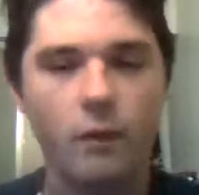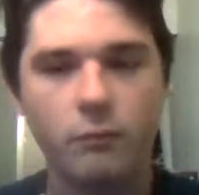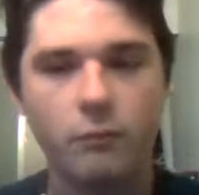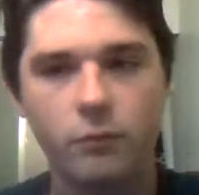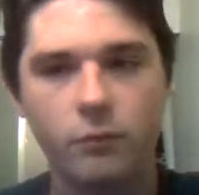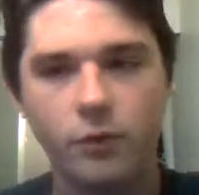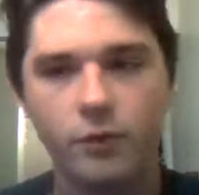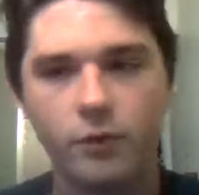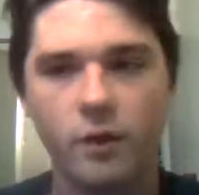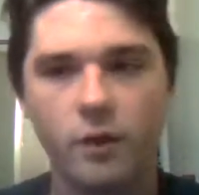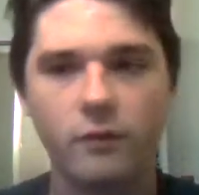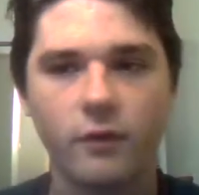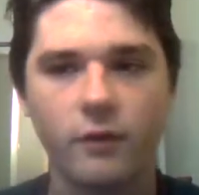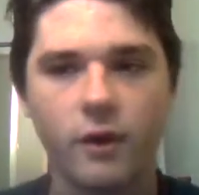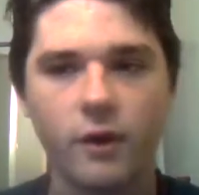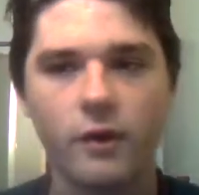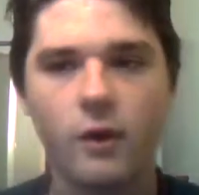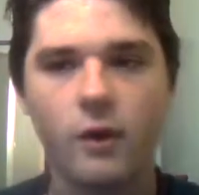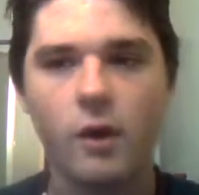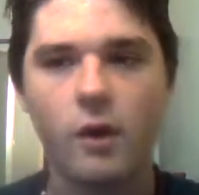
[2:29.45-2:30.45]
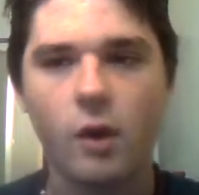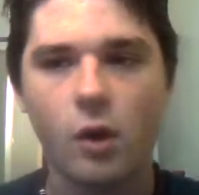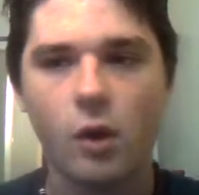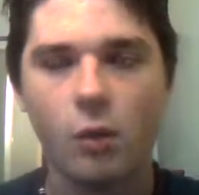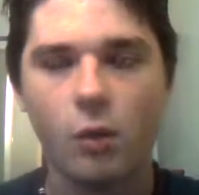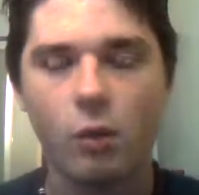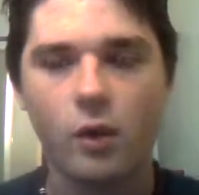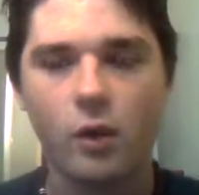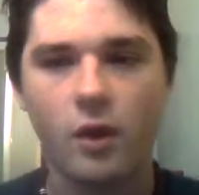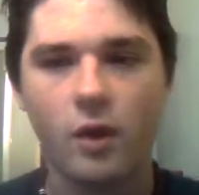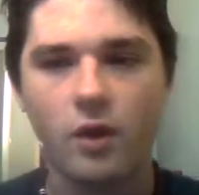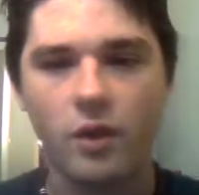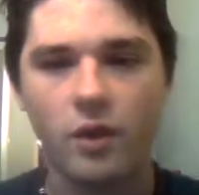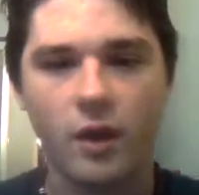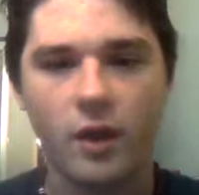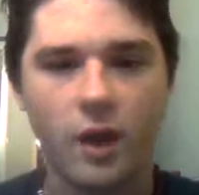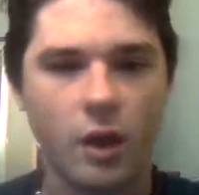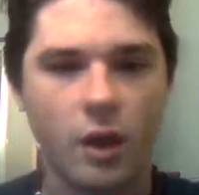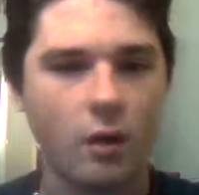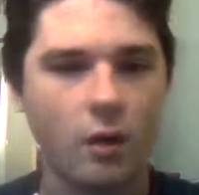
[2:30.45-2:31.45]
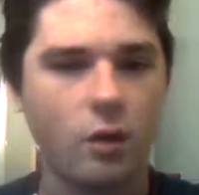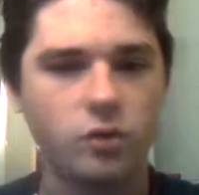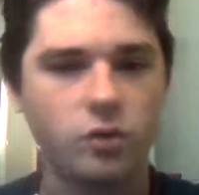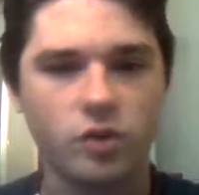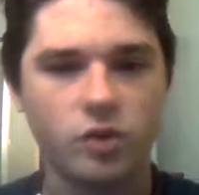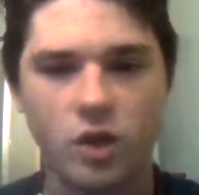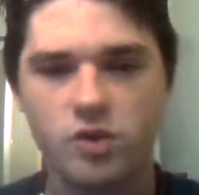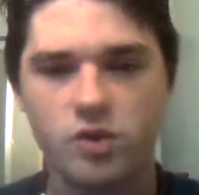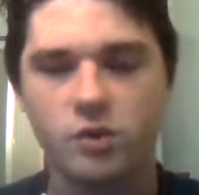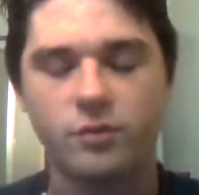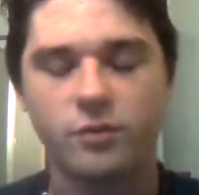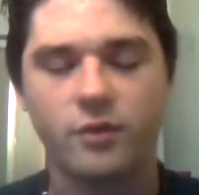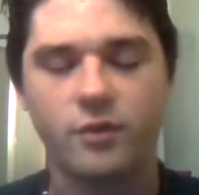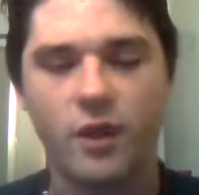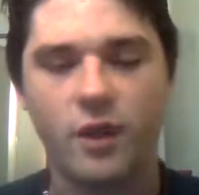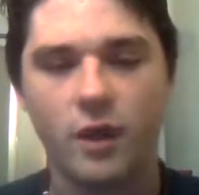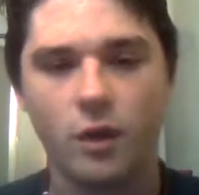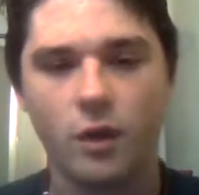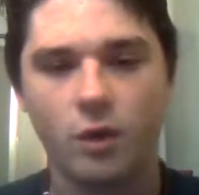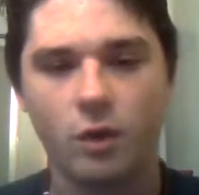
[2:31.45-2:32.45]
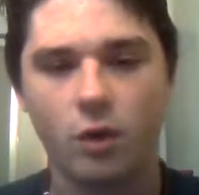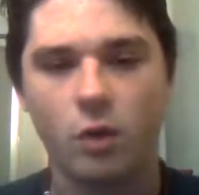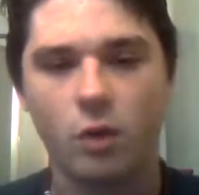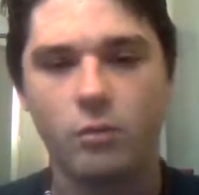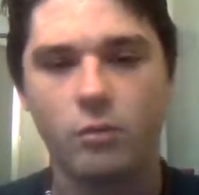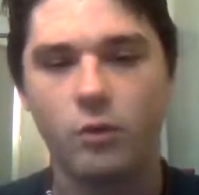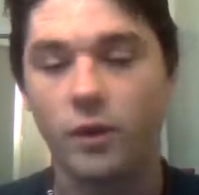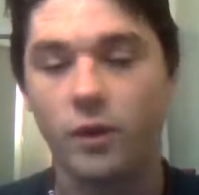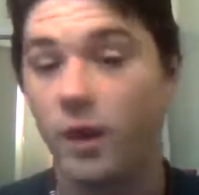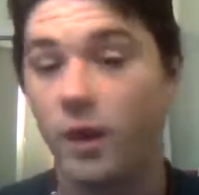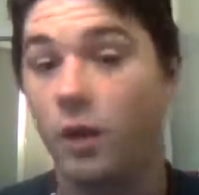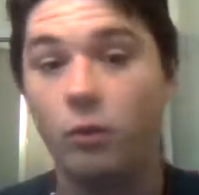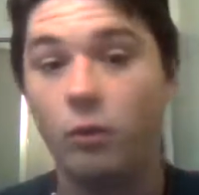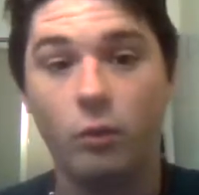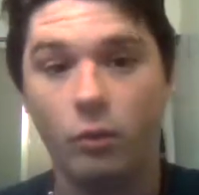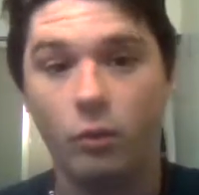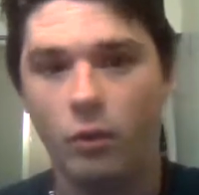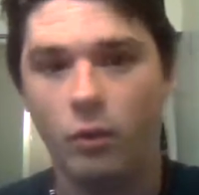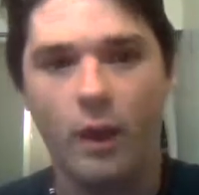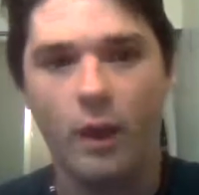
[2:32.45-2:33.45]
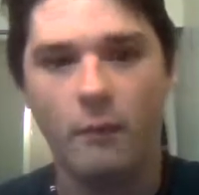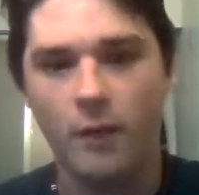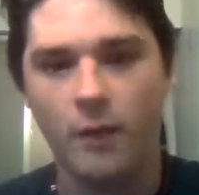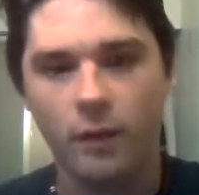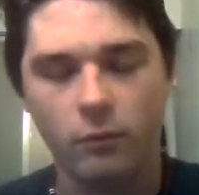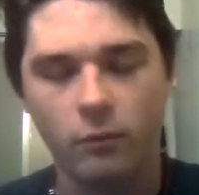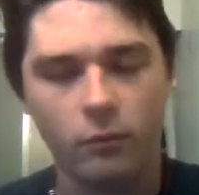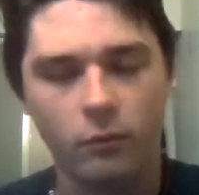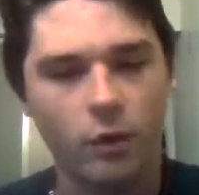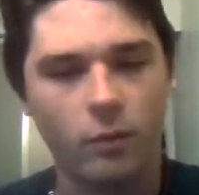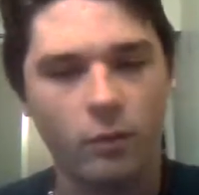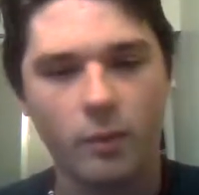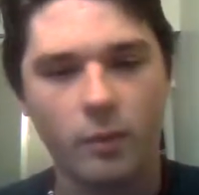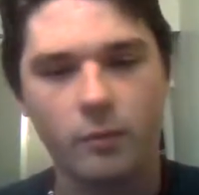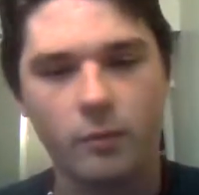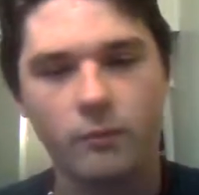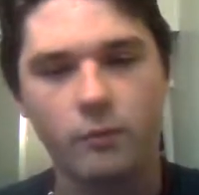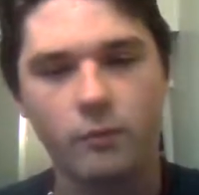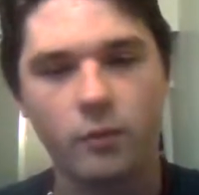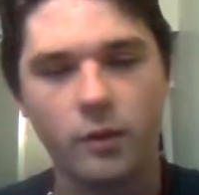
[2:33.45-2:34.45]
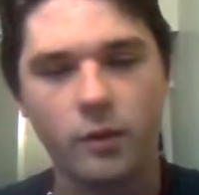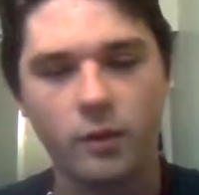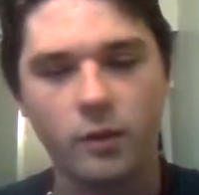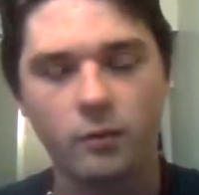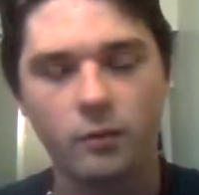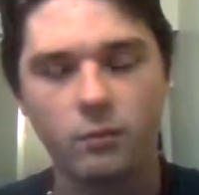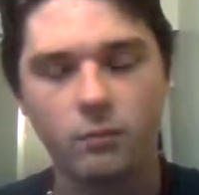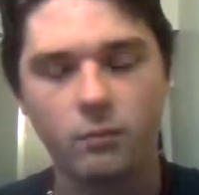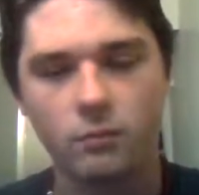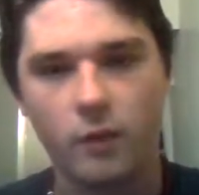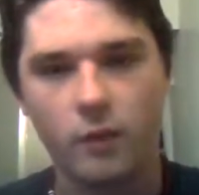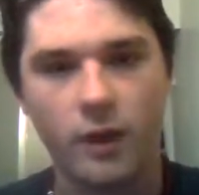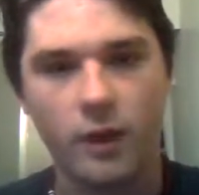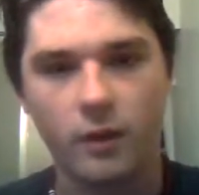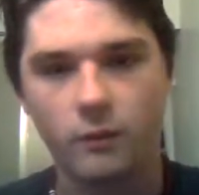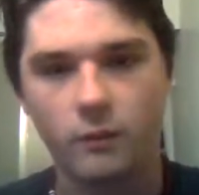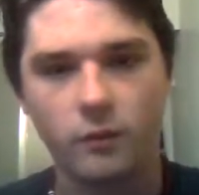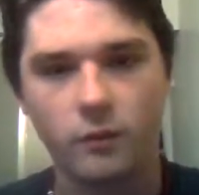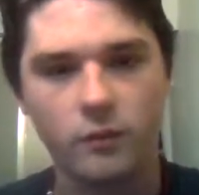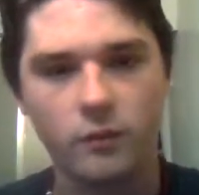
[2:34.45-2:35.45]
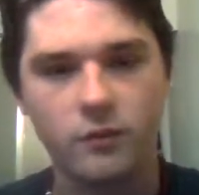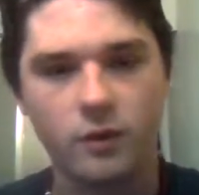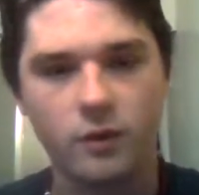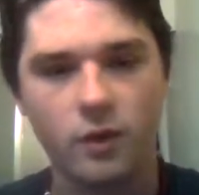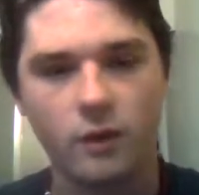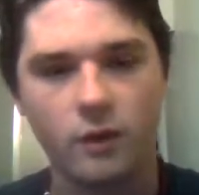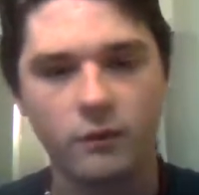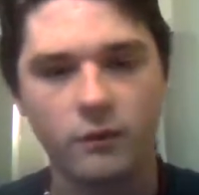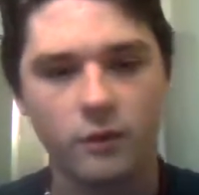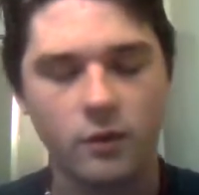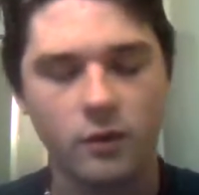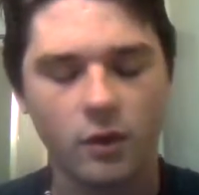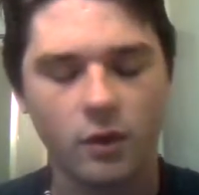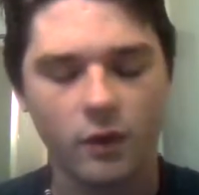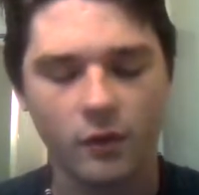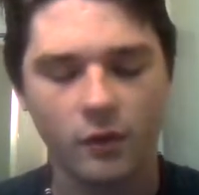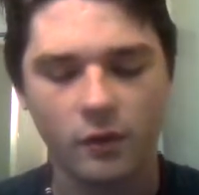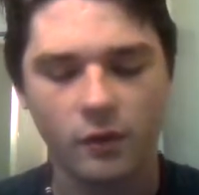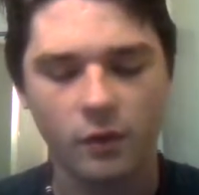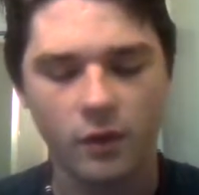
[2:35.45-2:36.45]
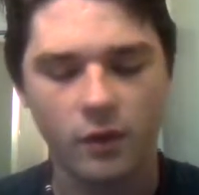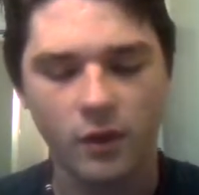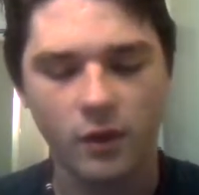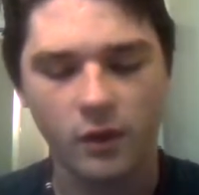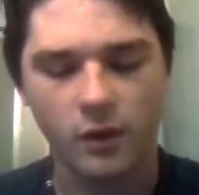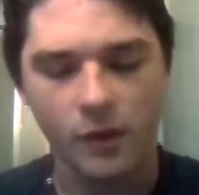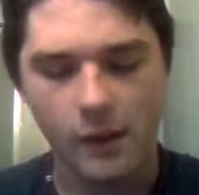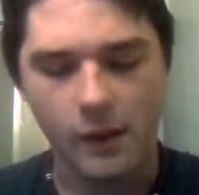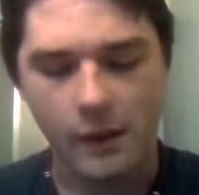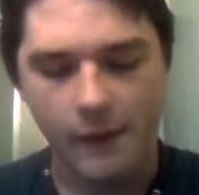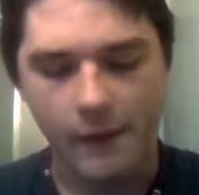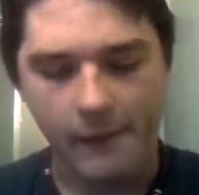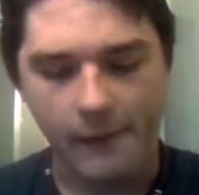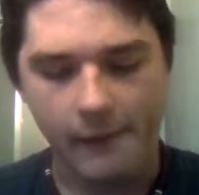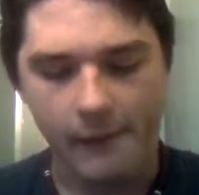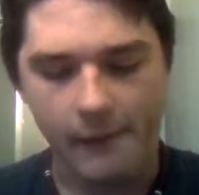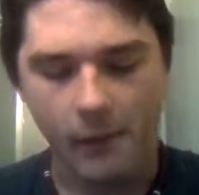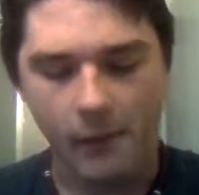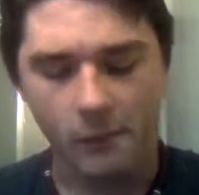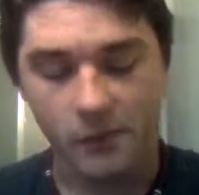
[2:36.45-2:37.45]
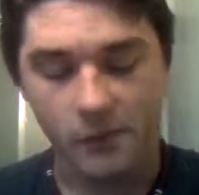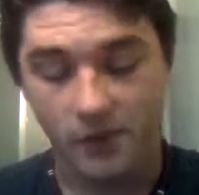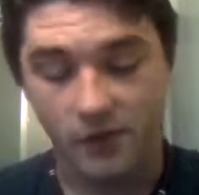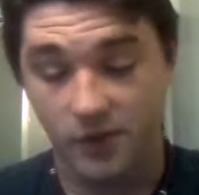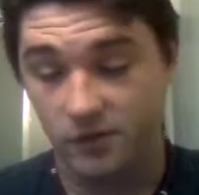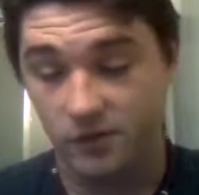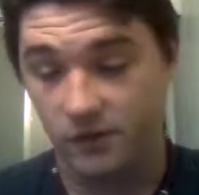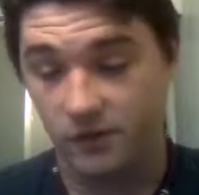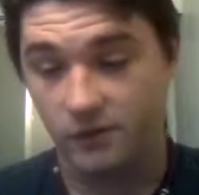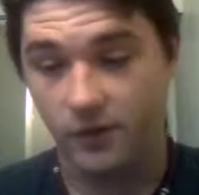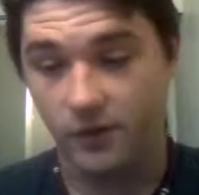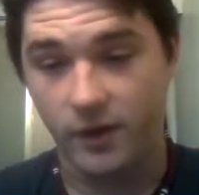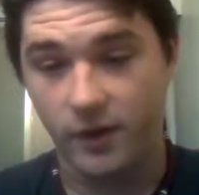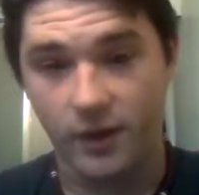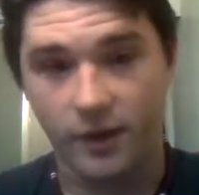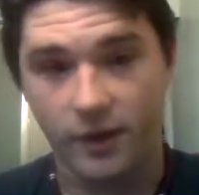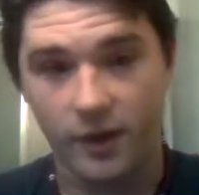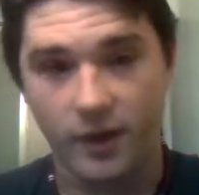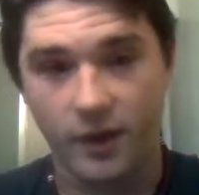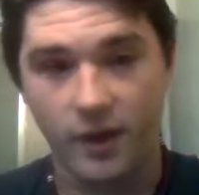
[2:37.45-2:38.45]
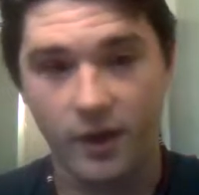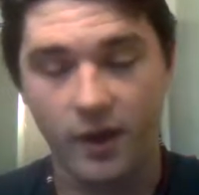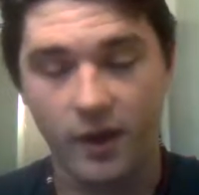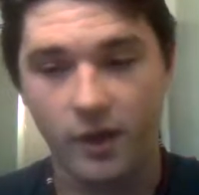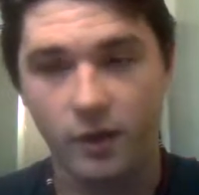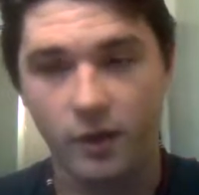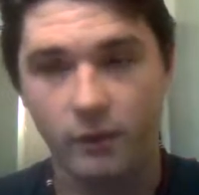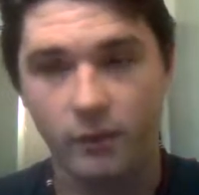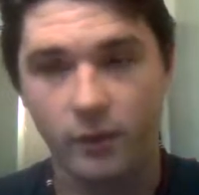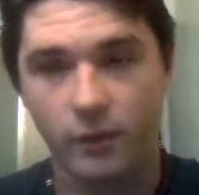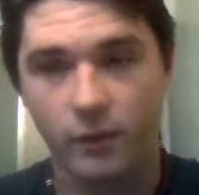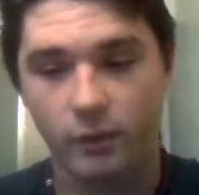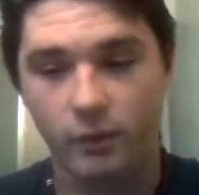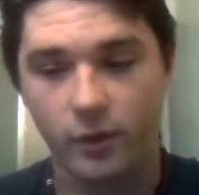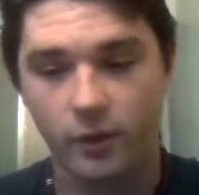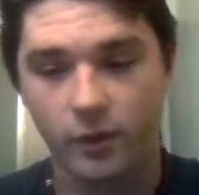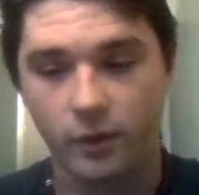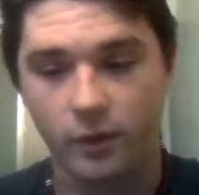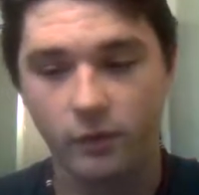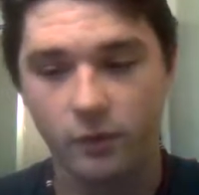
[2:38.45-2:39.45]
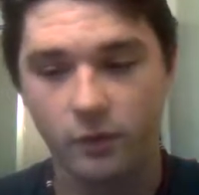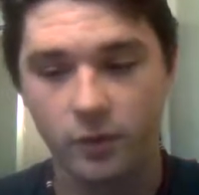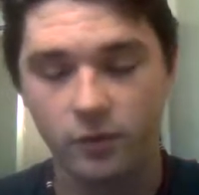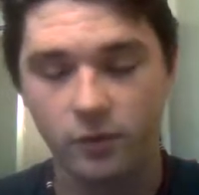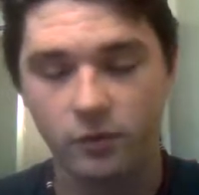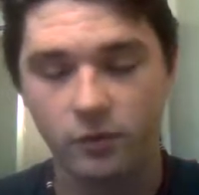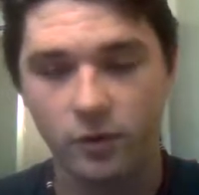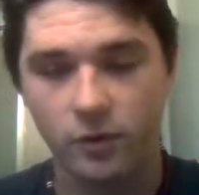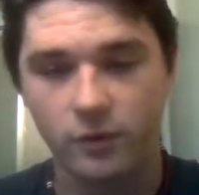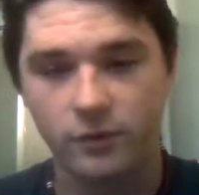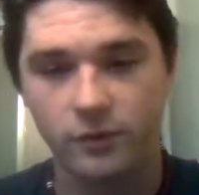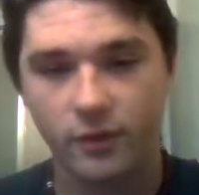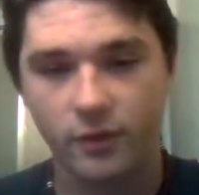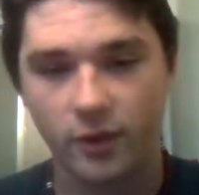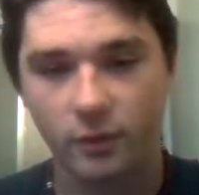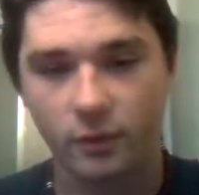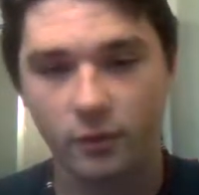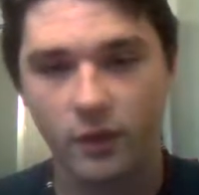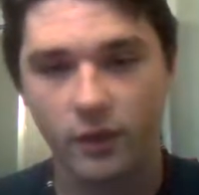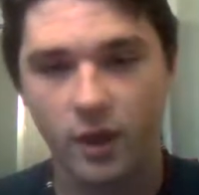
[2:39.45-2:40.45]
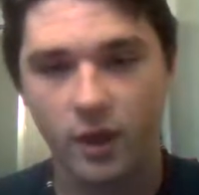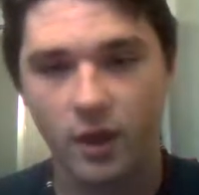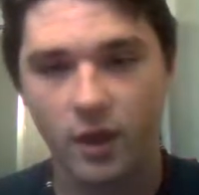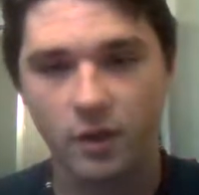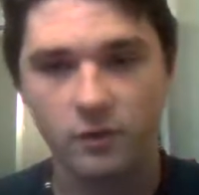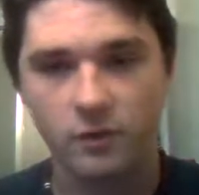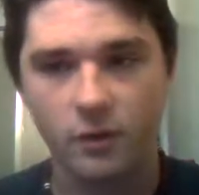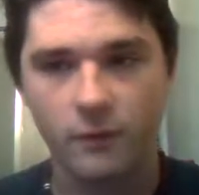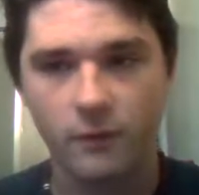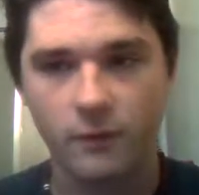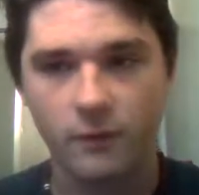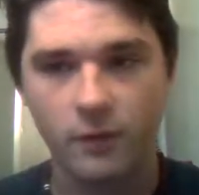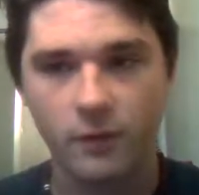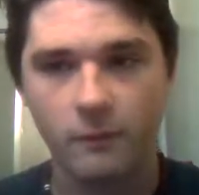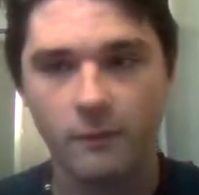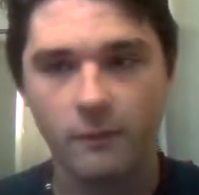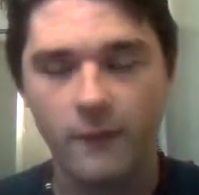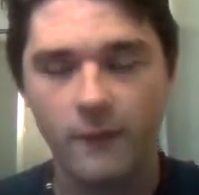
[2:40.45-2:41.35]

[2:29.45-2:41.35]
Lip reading: personified with Josh Ossang, Kirby Raquel, who I met, right before I interviewed Sieloff, and they're a good kid. Actually, it's funny, I think out of any of them, I thought Raquel had the best shot of sticking with an AHL team.